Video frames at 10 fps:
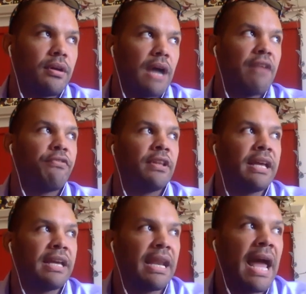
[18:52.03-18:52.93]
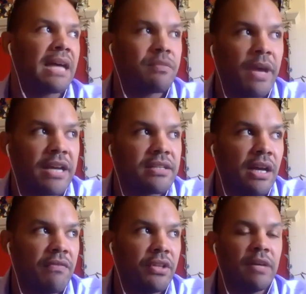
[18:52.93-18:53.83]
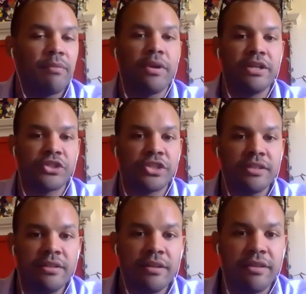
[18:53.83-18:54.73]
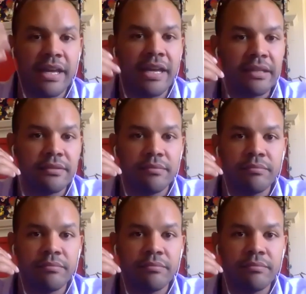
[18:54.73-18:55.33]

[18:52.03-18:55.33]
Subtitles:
I feel like an aspect of the liberation that